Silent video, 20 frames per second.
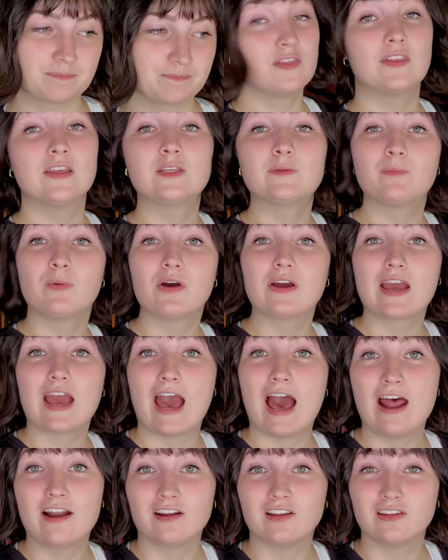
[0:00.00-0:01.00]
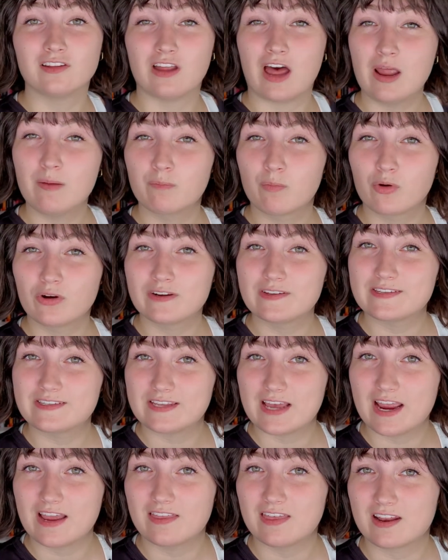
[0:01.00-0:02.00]
This book had a lot more to
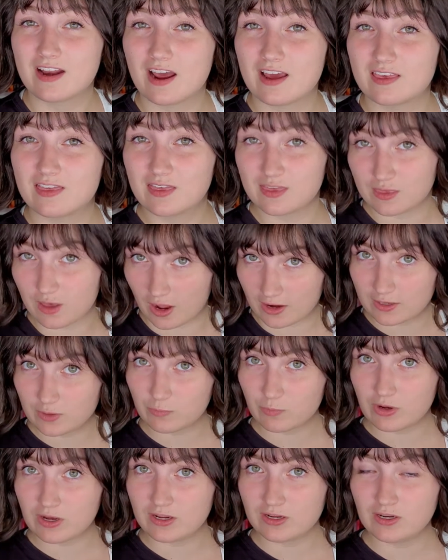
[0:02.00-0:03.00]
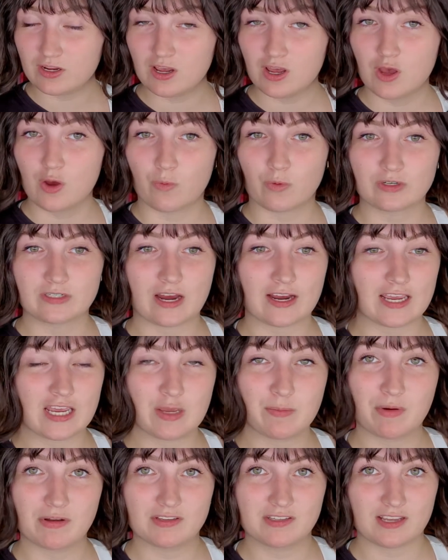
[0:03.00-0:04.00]
say than I thought it would. We're talking
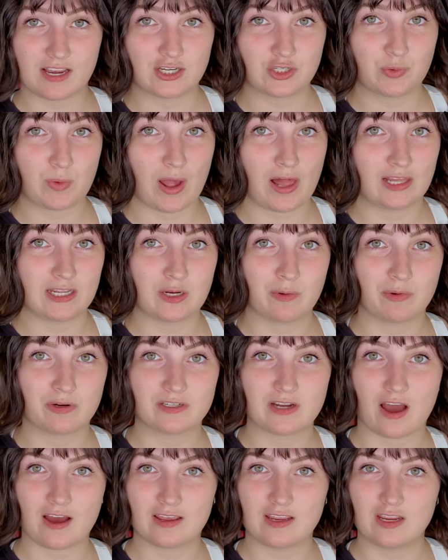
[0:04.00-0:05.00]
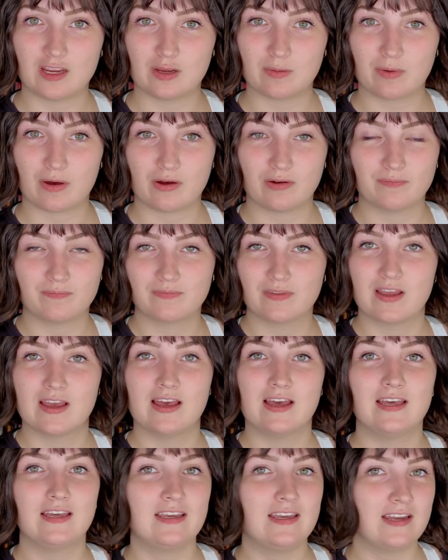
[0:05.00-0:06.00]
about sexuality, we're talking about
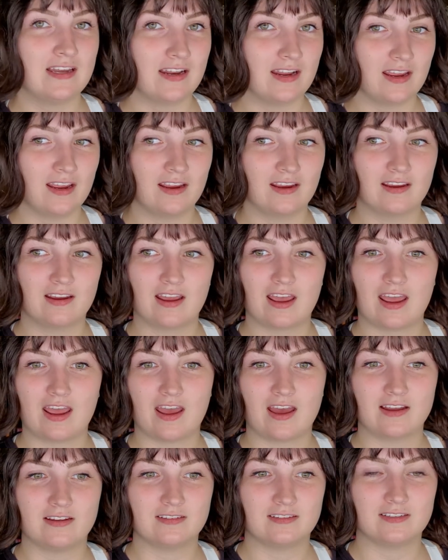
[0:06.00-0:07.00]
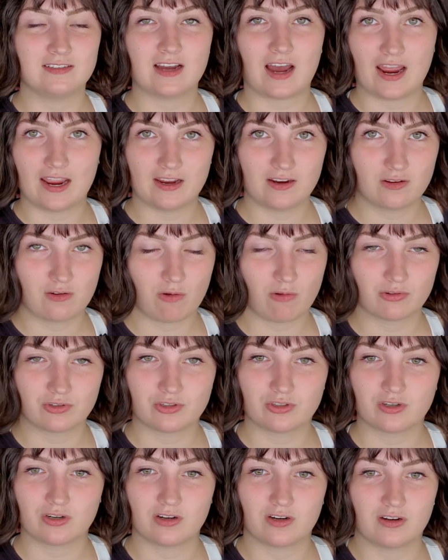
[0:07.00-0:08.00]
eating and diet
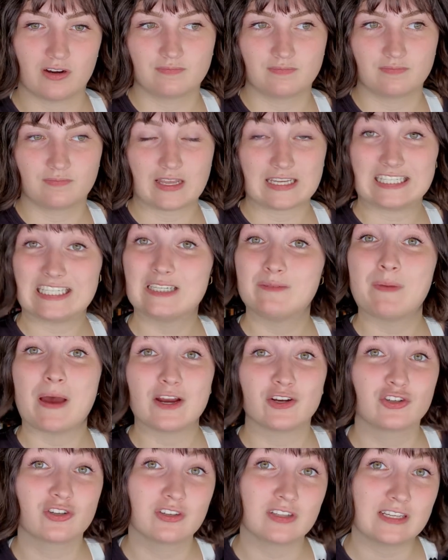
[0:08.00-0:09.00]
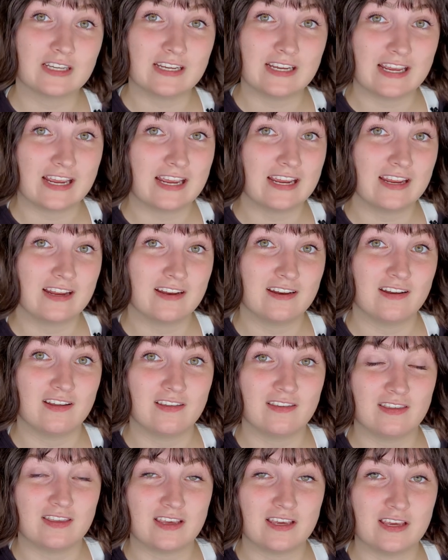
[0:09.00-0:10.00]
culture, especially
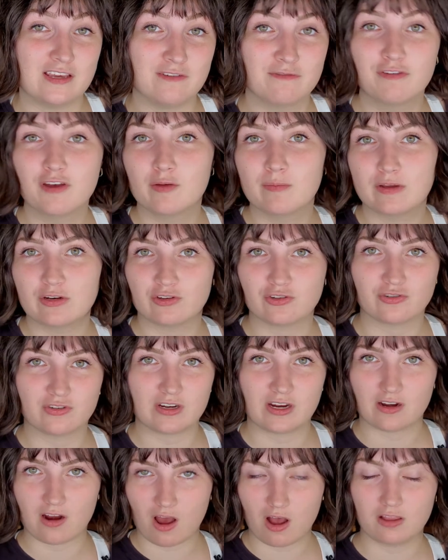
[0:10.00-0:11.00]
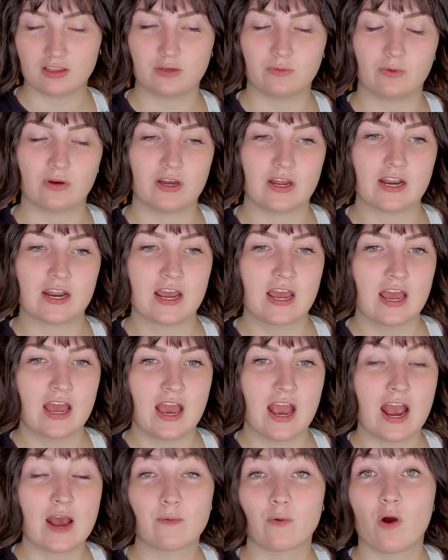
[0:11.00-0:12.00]
in the film industry in Hollywood,
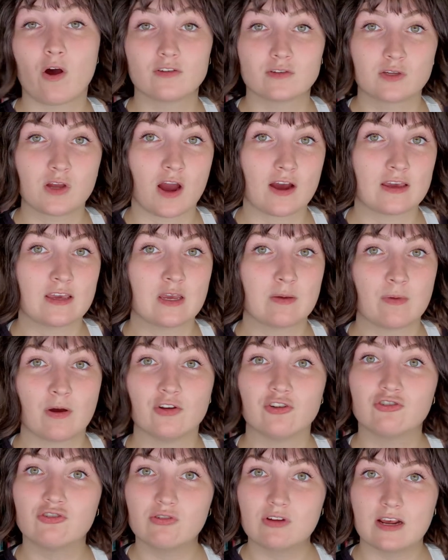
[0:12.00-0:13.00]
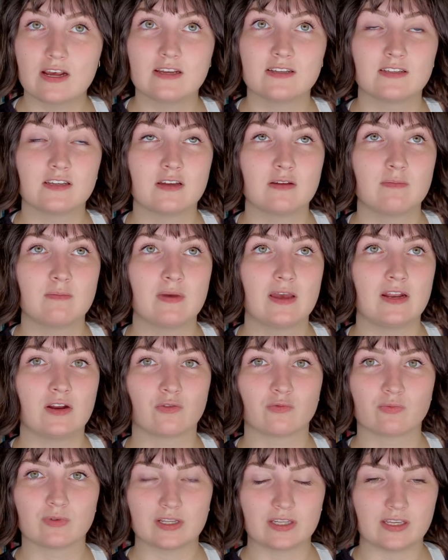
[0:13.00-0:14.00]
and we're also talking about Judaism in a
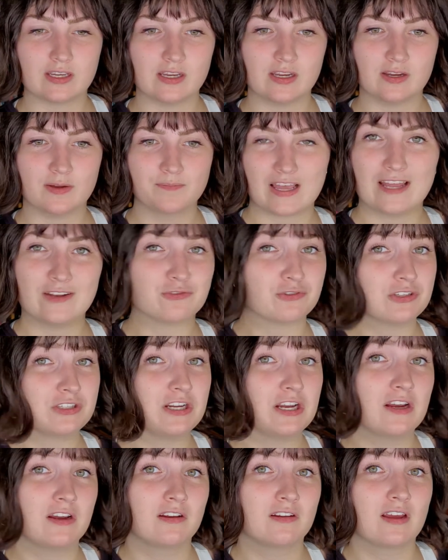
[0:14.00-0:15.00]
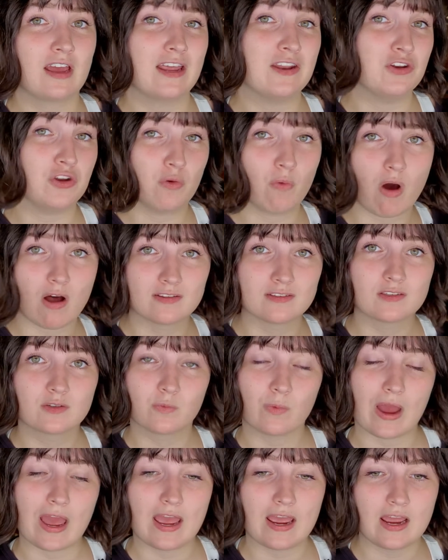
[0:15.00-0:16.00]
really interesting and nuanced
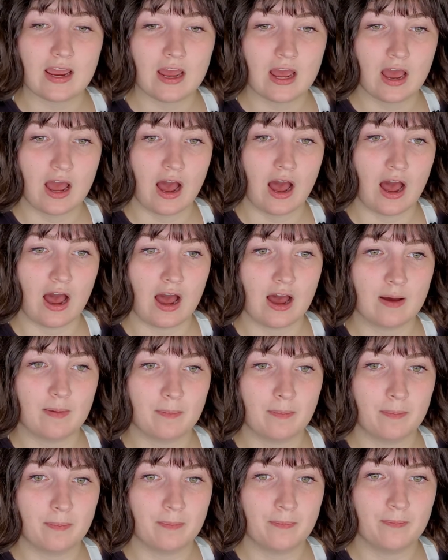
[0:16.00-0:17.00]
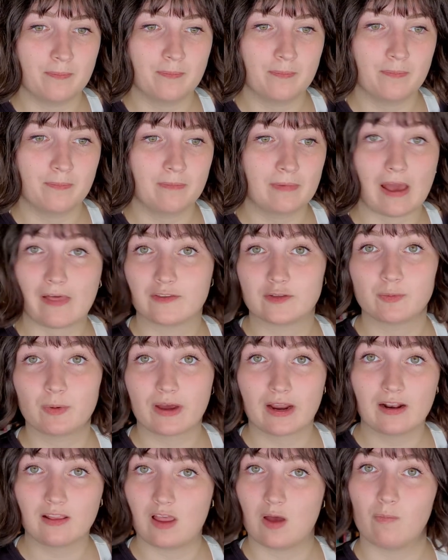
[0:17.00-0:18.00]
way. Yeah, this book
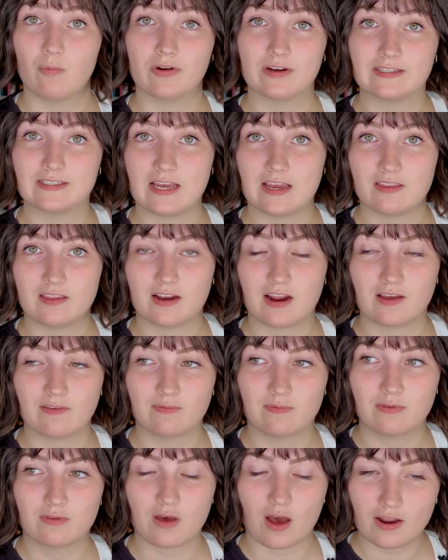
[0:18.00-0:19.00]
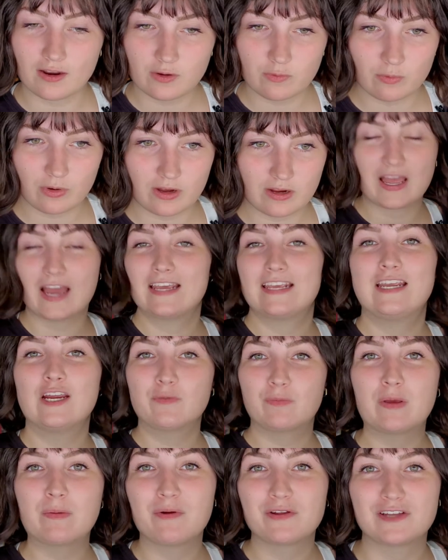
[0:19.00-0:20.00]
had a lot more to say than I thought it would. I hear
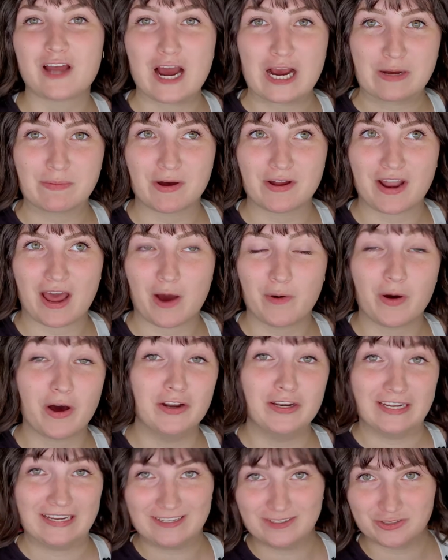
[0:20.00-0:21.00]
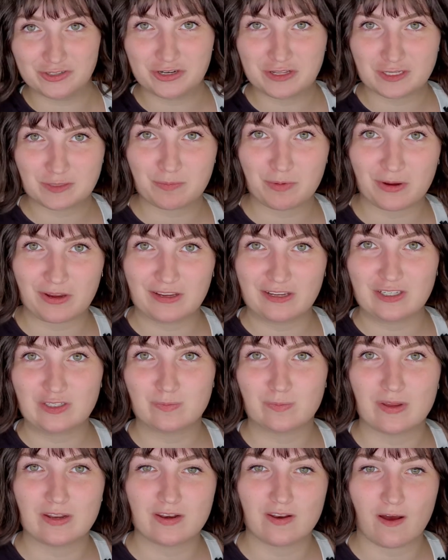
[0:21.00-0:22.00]
people talk about how unhinged this book is,
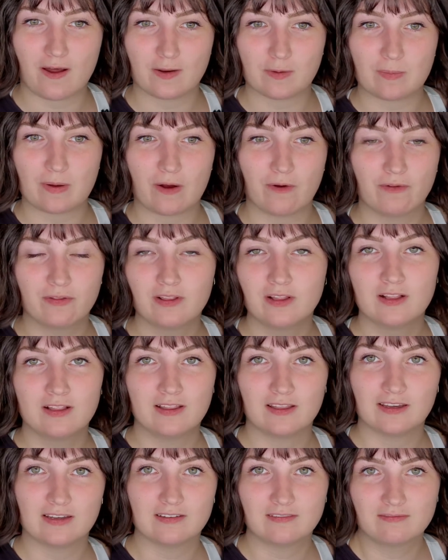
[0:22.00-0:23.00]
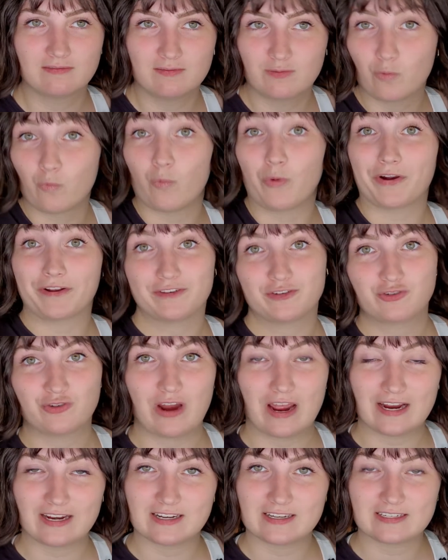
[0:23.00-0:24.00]
but not about like what it's
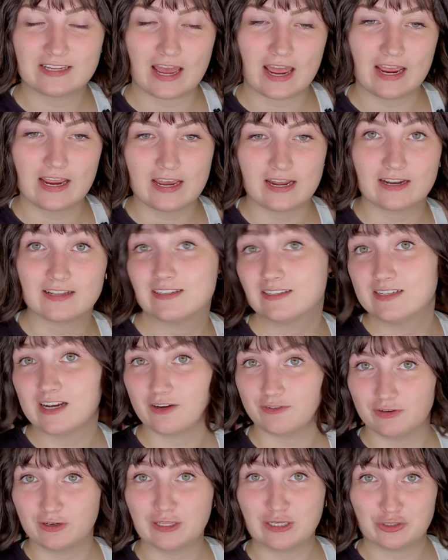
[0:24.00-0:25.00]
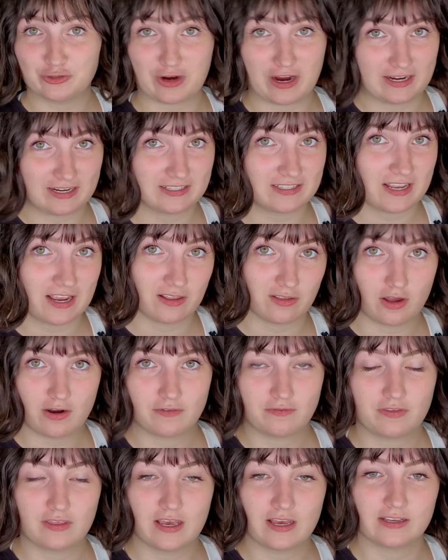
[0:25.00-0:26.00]
trying to say, and it's definitely trying to say a lot of
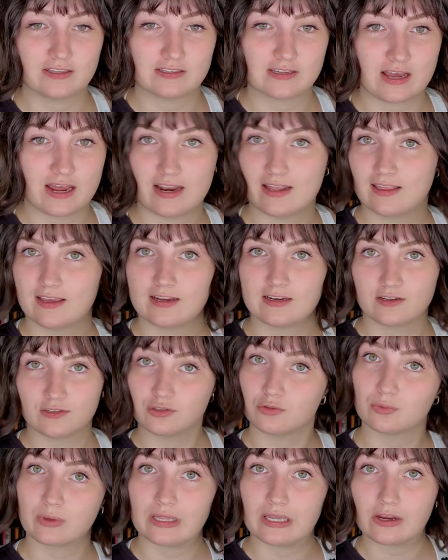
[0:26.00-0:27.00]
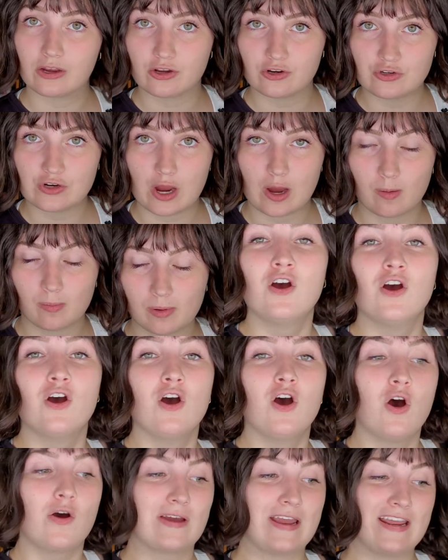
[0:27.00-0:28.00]
things, and I think it does a really good job.
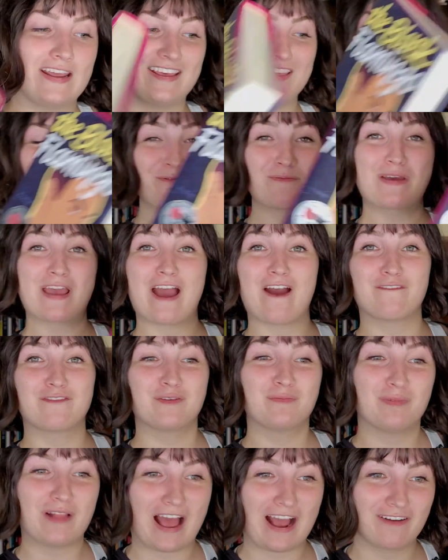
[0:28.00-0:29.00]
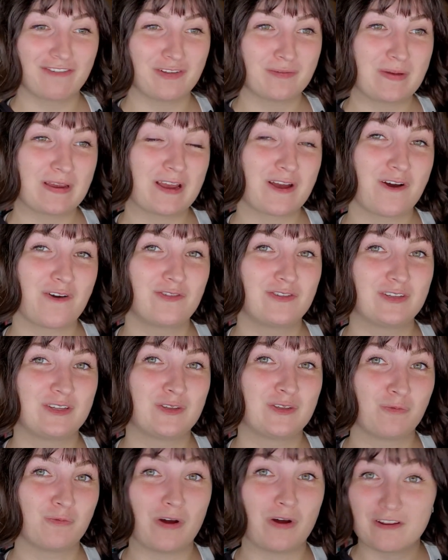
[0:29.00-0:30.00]
Okay, then we have The Black Flamingo. This
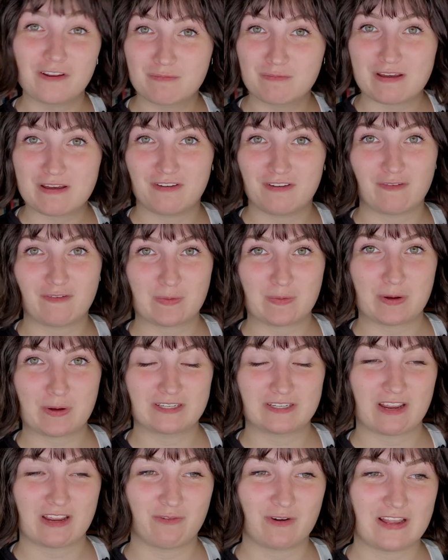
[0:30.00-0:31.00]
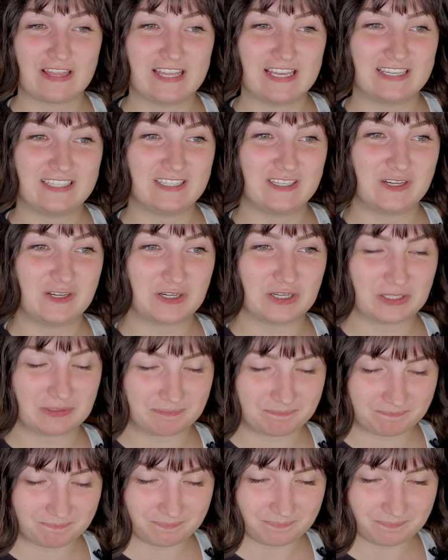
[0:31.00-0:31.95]
is one of my favorite books I've read this year.